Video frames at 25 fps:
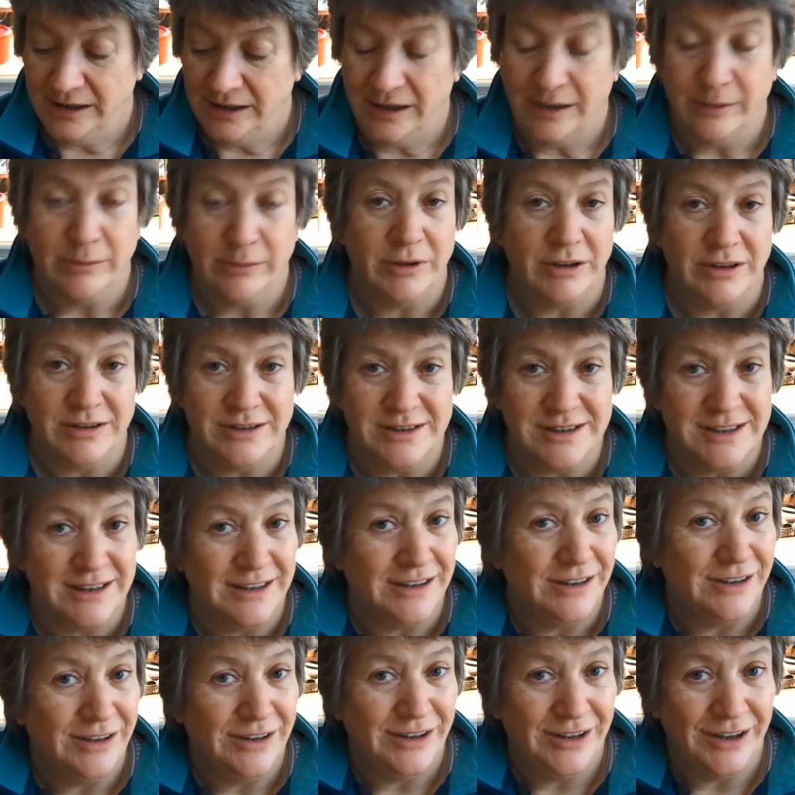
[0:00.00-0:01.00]
I'm going to
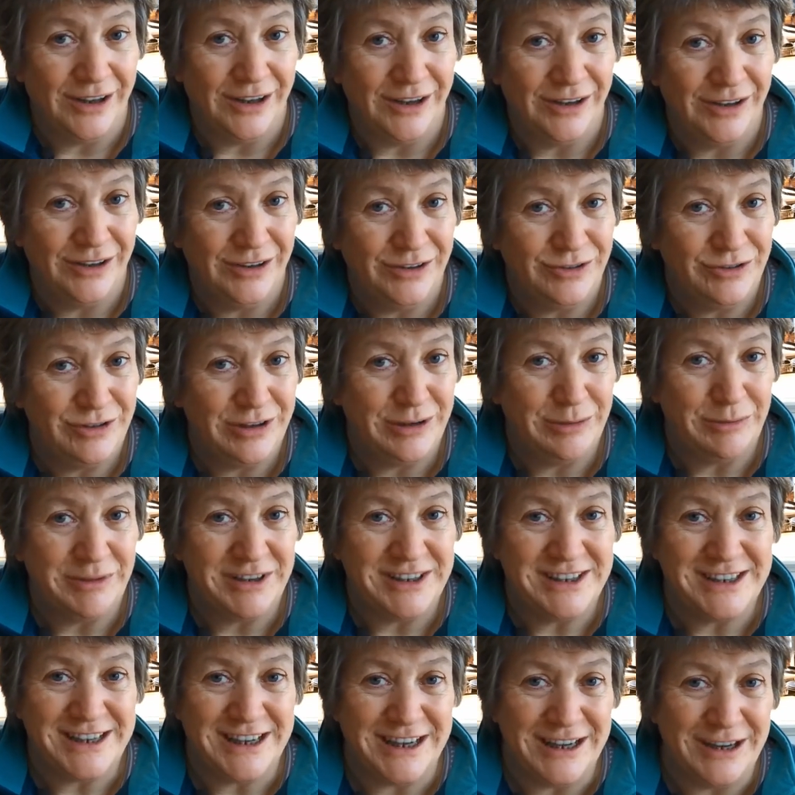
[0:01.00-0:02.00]
uh, drink my
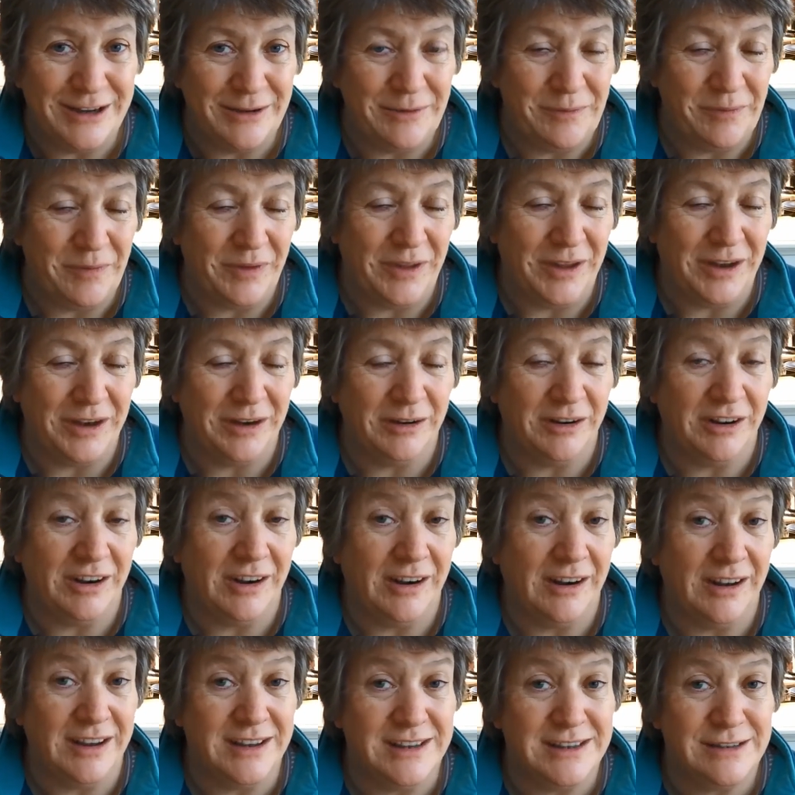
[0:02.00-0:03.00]
tea and I'm going to
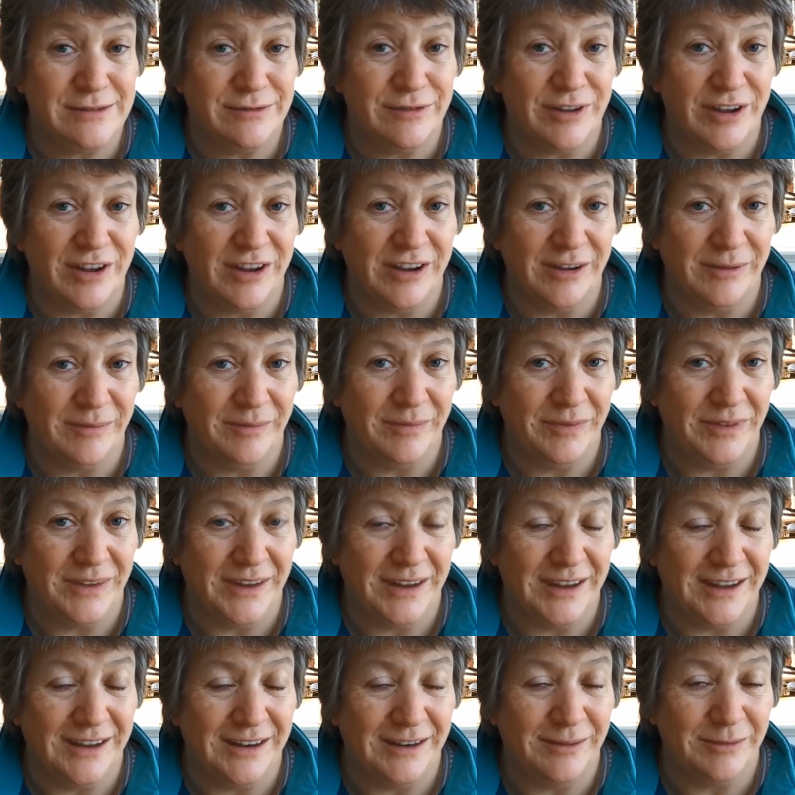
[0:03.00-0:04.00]
light a fire
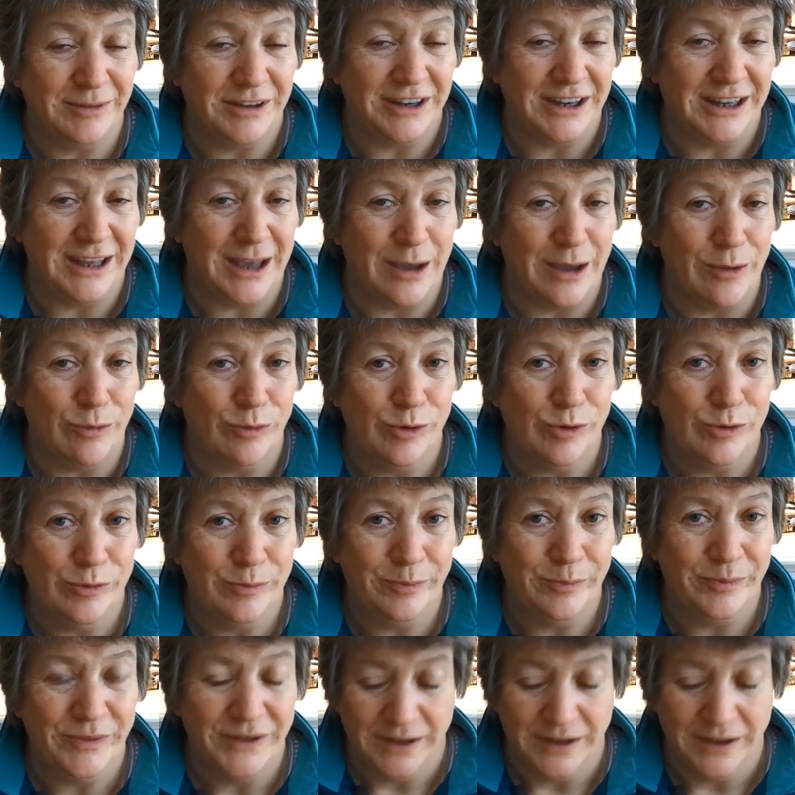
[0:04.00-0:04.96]
and I'm going to get warm.